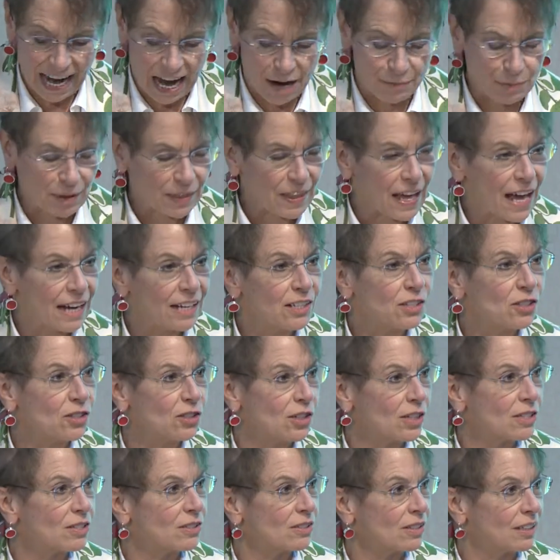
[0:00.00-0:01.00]
But that is
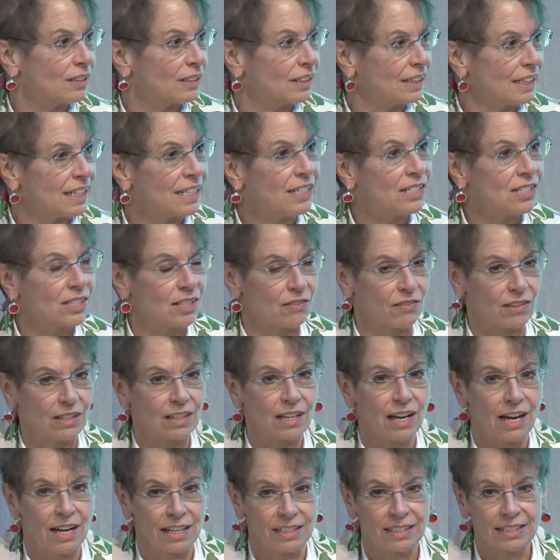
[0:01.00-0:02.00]
just the least of the
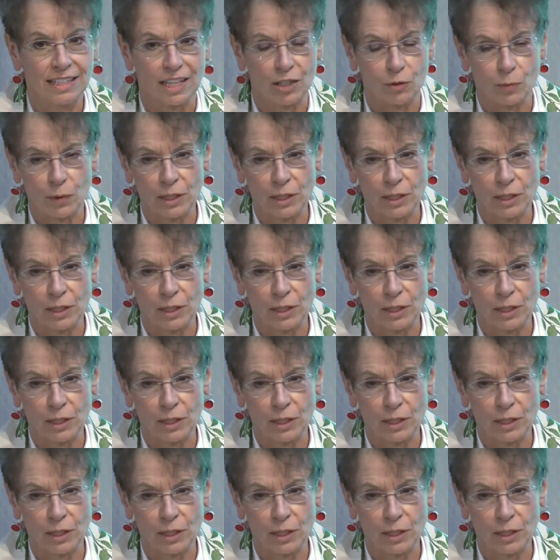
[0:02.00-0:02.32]
content